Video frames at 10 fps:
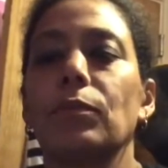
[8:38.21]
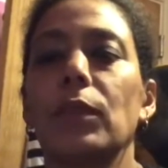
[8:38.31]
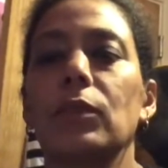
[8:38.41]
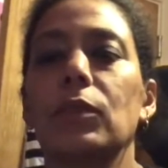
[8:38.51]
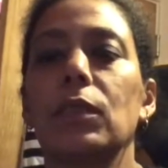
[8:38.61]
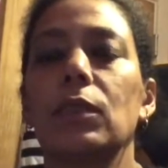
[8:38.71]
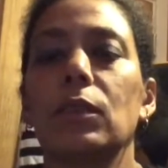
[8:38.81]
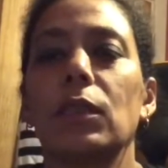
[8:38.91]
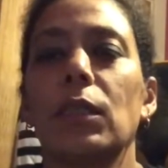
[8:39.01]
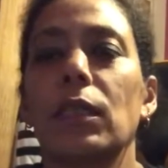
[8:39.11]
because these
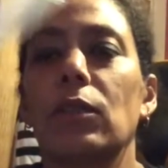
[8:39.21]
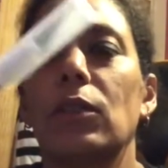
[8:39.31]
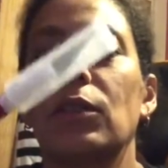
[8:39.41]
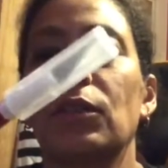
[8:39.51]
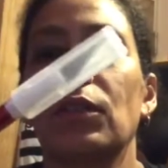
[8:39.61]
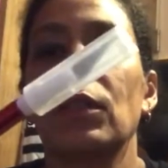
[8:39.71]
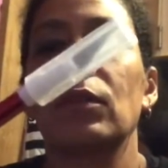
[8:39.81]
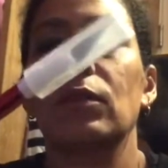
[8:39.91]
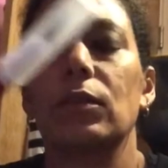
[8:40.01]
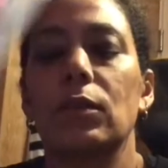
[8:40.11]
that you can cut
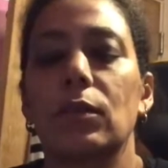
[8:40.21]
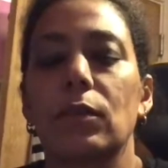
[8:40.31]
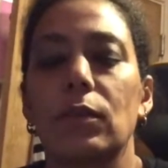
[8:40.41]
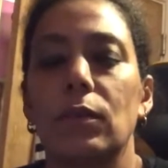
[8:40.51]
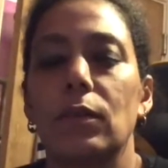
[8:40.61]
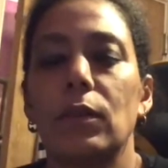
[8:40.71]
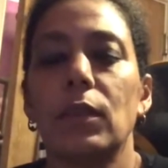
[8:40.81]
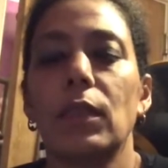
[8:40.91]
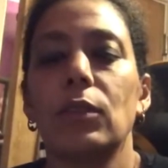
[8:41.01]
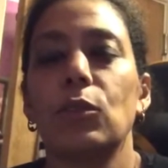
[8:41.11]
things,
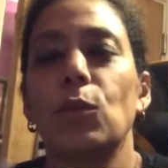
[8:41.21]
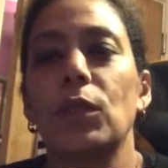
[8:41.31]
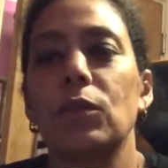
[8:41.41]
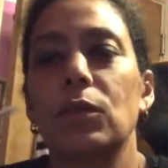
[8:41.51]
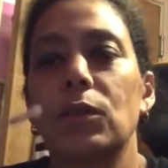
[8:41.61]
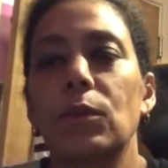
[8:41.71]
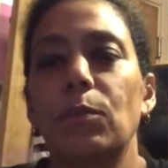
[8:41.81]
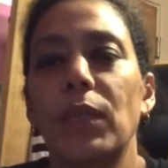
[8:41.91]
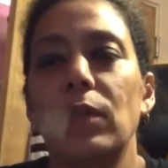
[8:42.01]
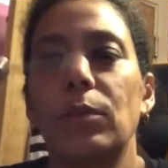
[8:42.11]
and that's the ones to
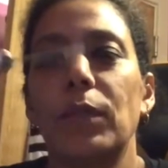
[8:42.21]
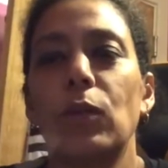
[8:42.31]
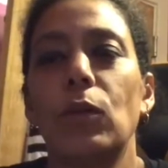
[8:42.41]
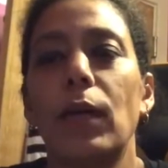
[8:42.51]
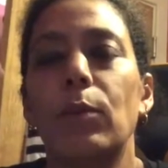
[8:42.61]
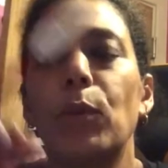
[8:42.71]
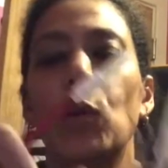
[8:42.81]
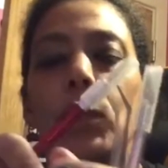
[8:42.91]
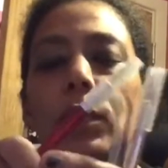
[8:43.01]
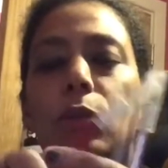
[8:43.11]
pick up. They call that a
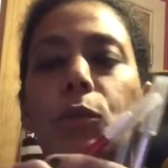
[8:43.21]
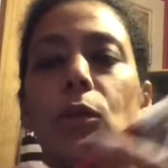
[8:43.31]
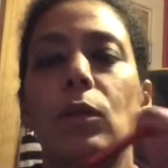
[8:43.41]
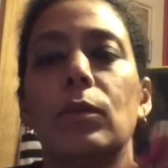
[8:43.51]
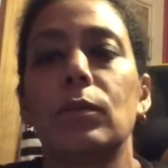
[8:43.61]
pokey tool.